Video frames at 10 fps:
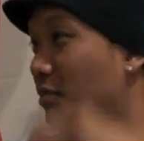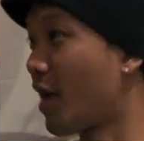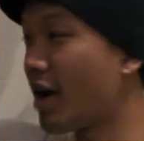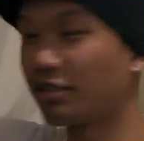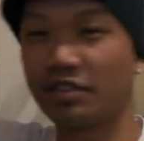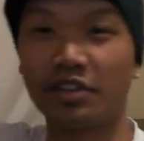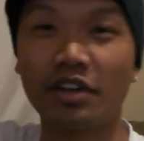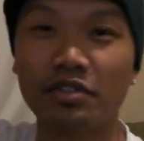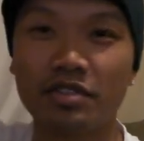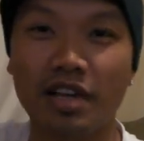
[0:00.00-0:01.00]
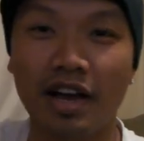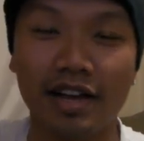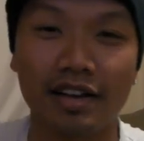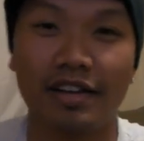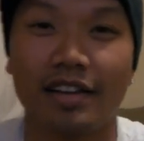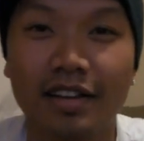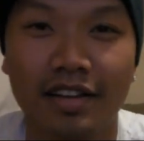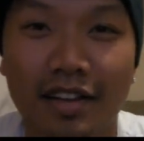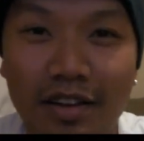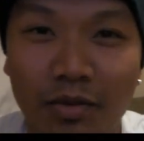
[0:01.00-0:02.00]
around to the other side.
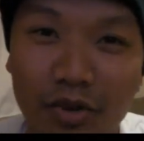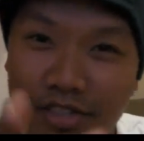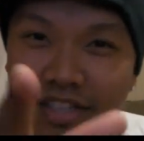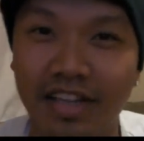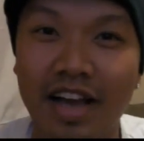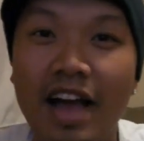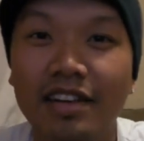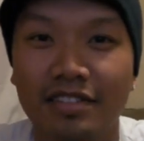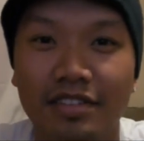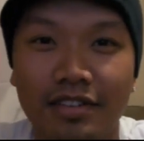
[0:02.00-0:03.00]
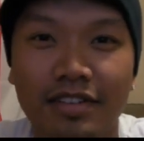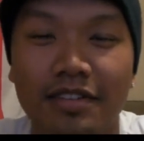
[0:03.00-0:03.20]
What does the guy do?